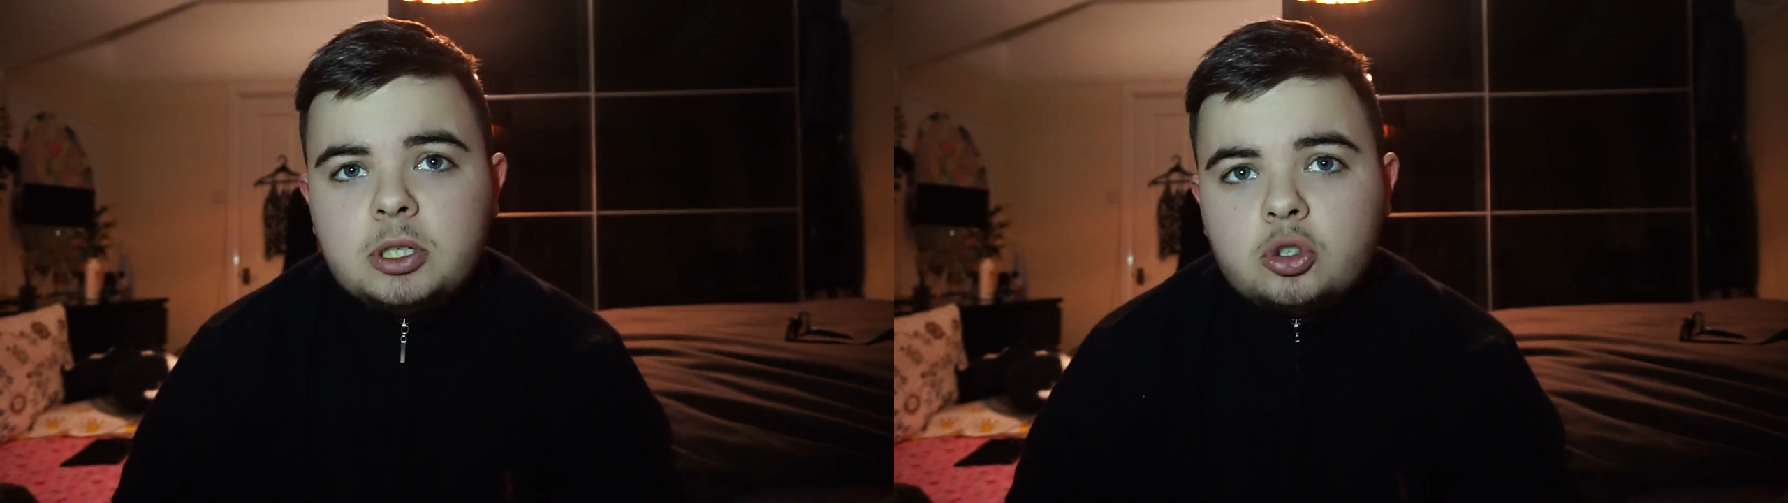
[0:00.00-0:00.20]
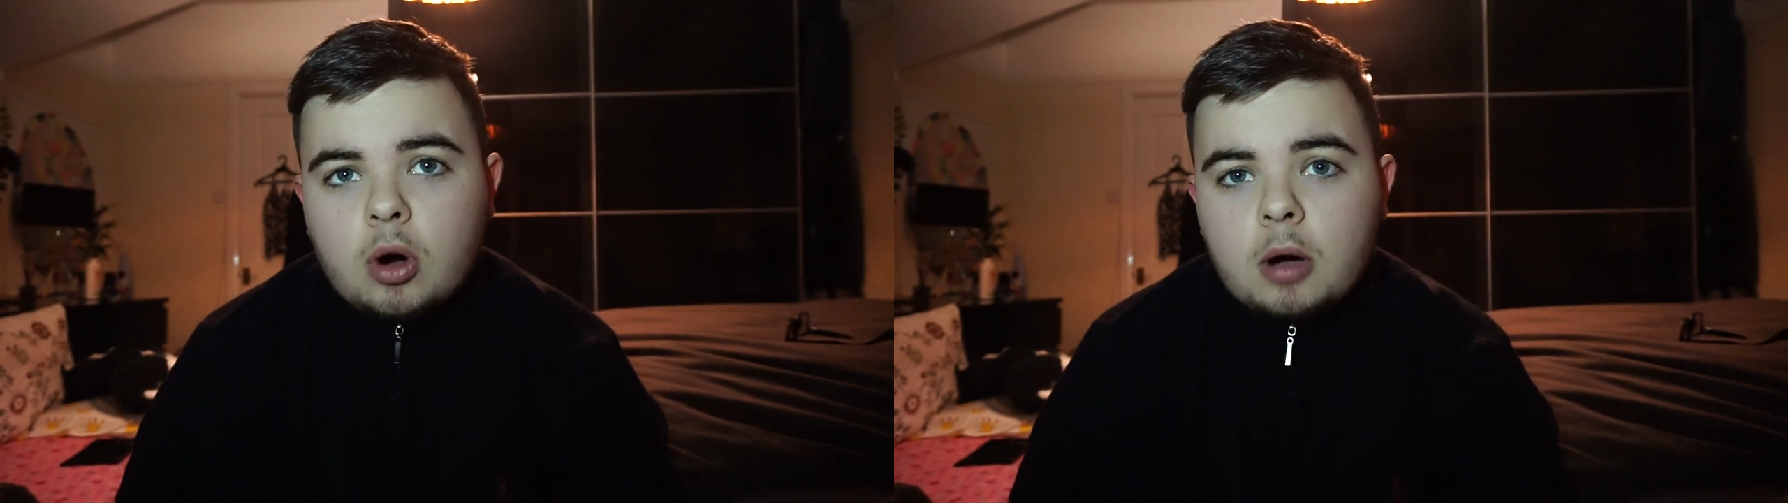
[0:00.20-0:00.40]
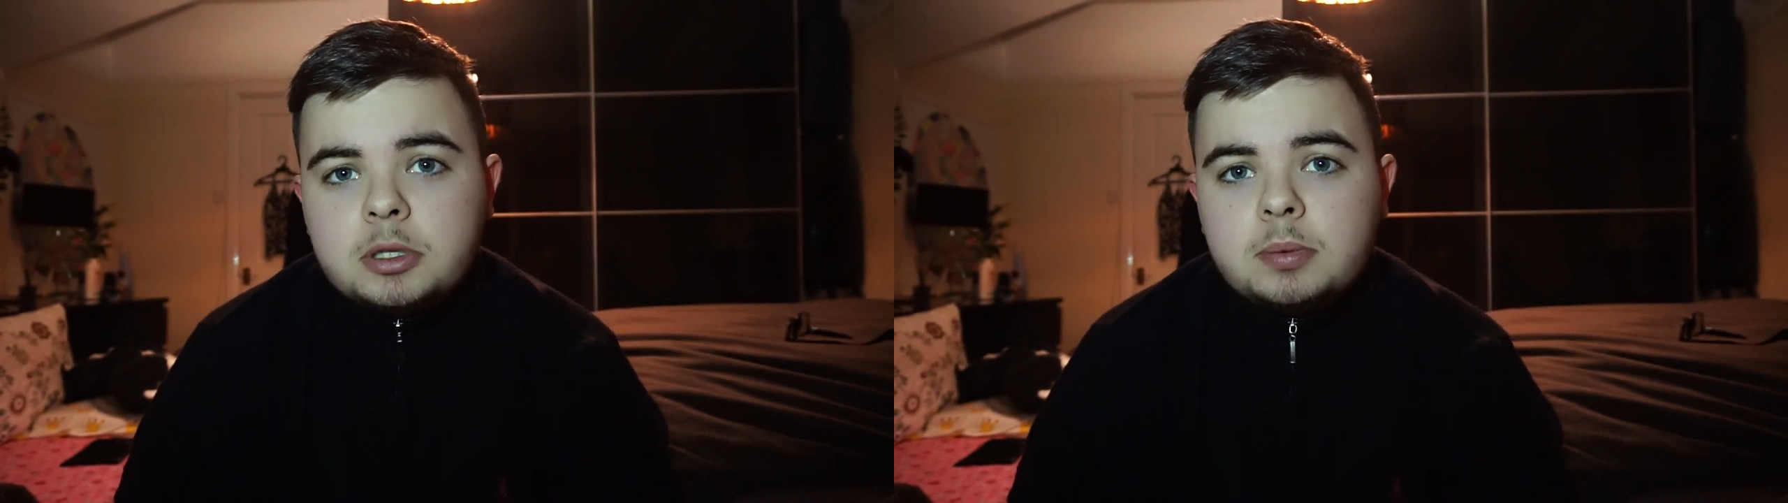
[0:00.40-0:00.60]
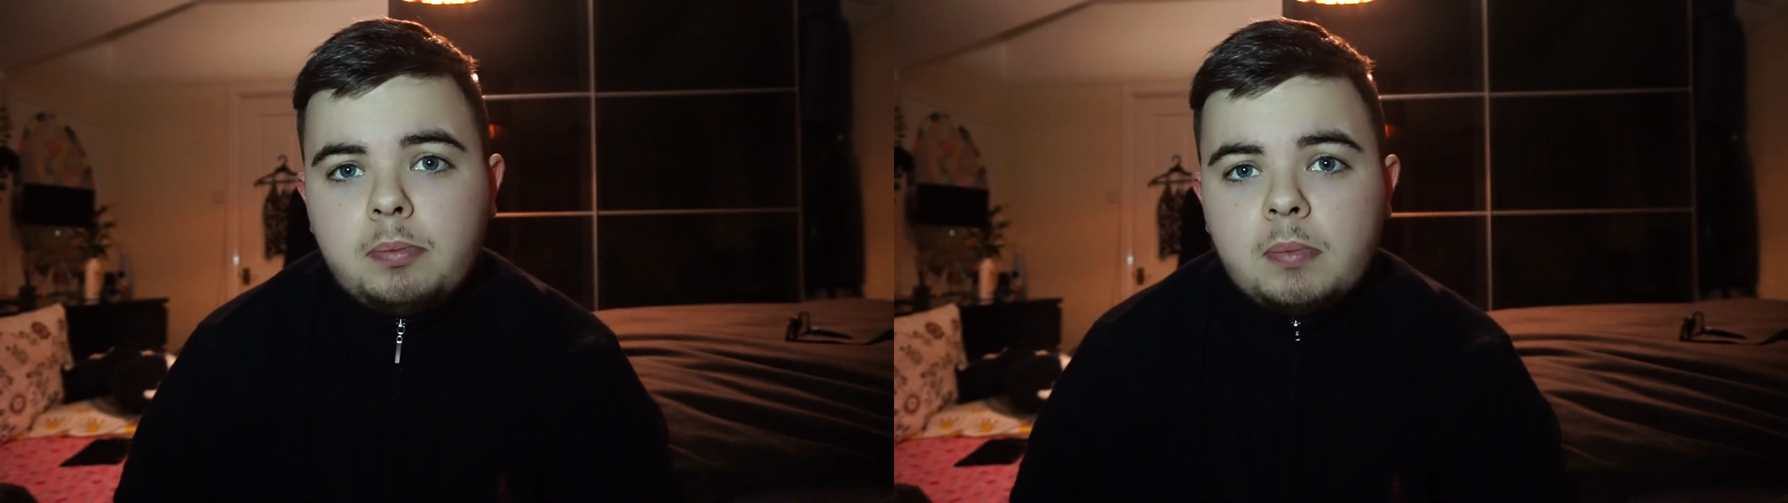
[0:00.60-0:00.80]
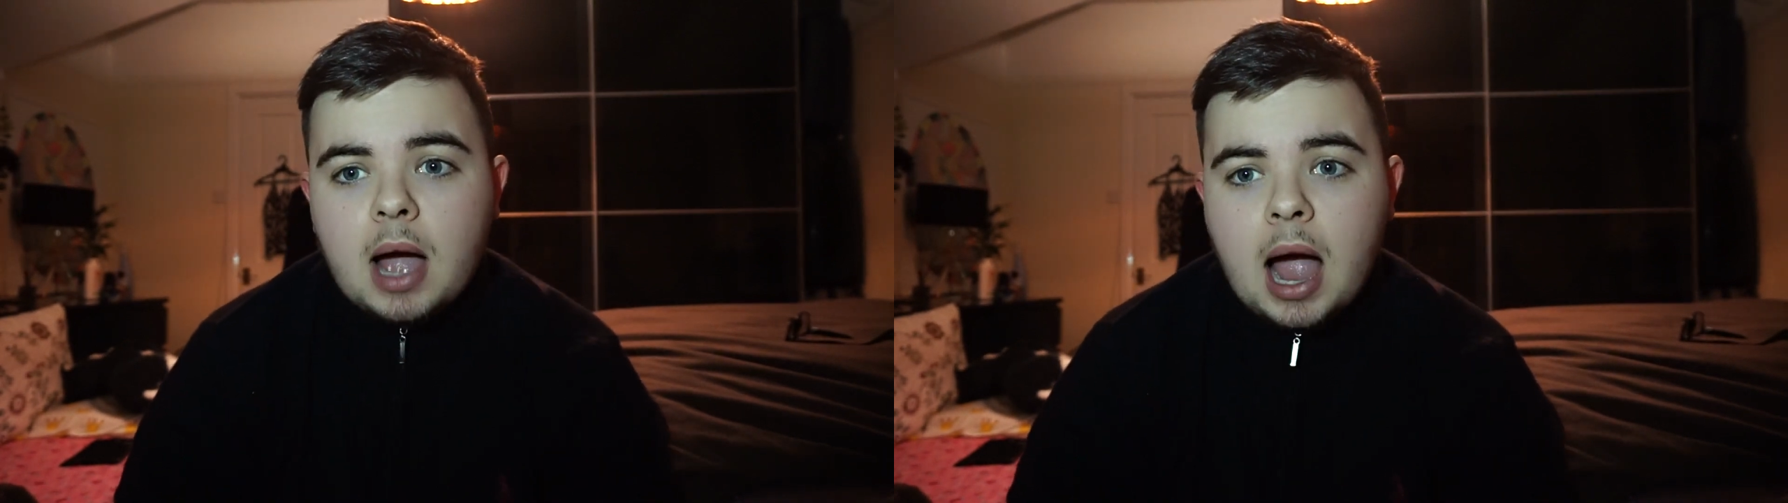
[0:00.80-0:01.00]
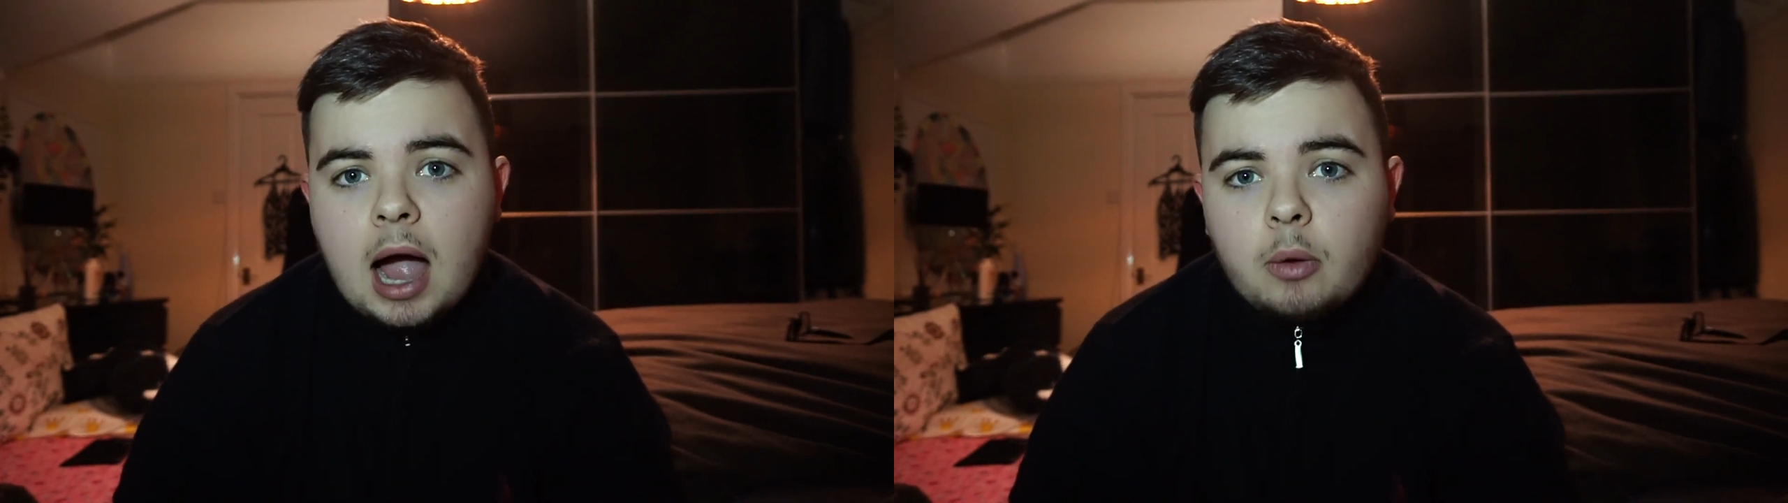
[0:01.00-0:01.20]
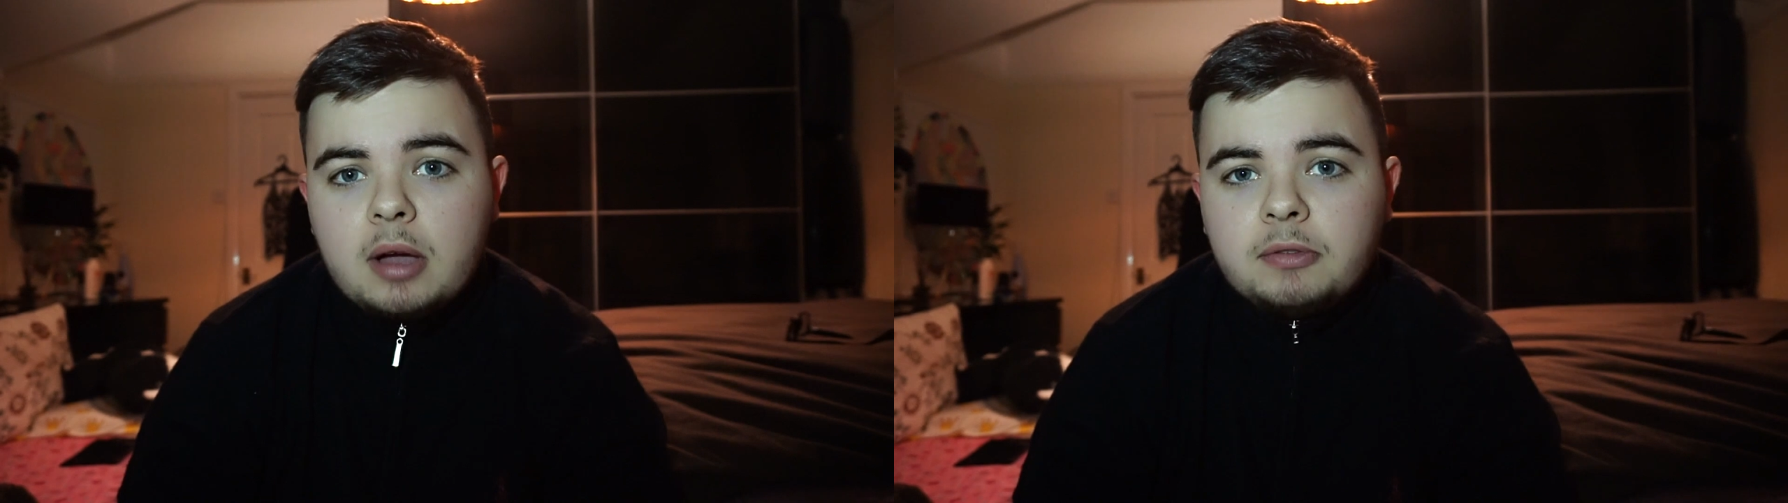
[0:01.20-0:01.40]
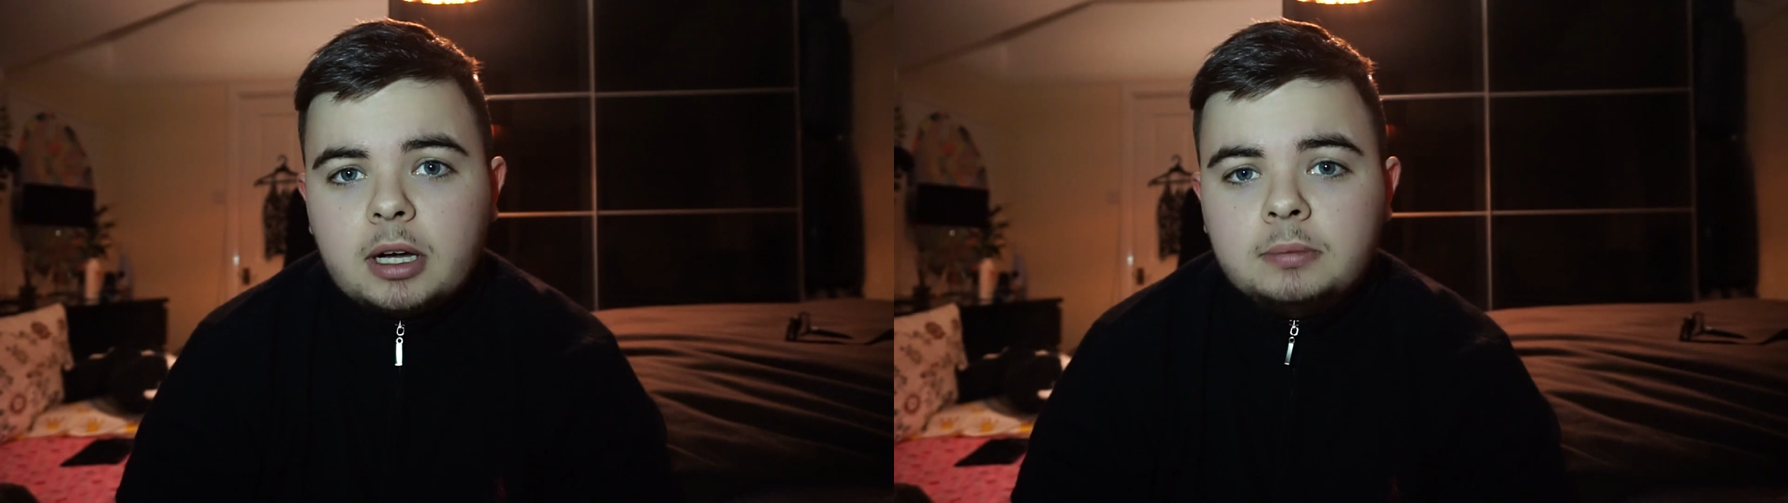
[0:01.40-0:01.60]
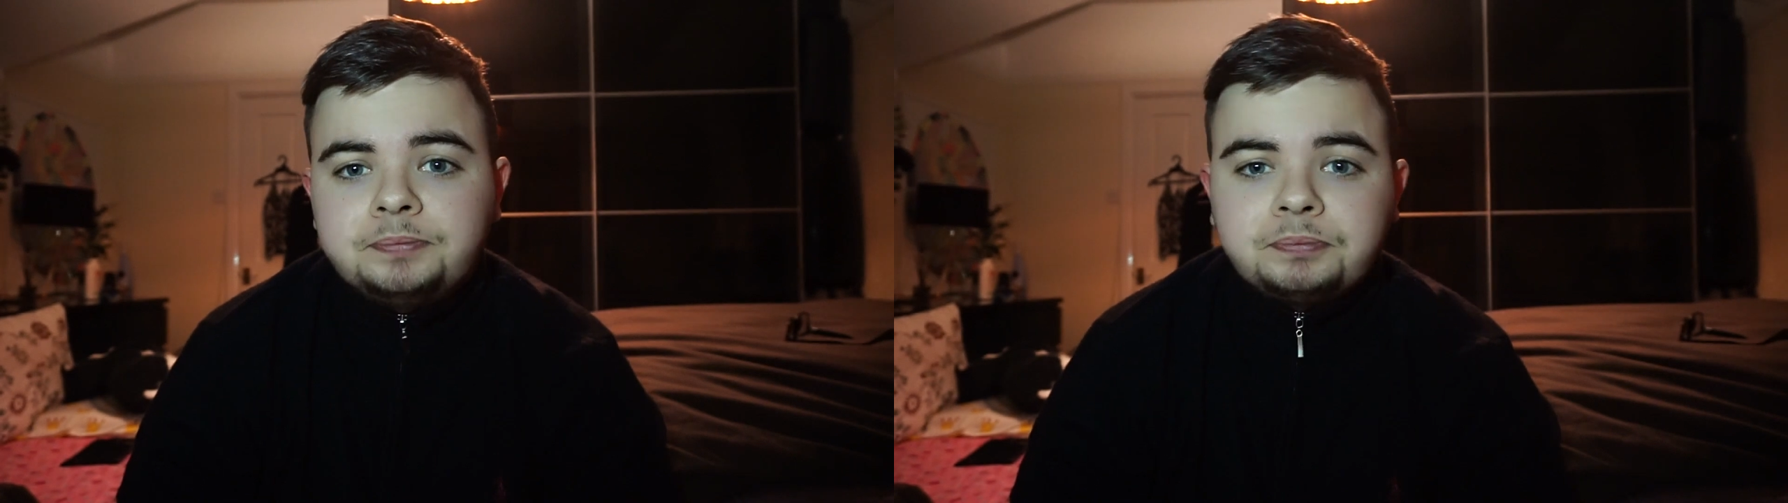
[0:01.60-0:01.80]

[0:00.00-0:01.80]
dropped. However,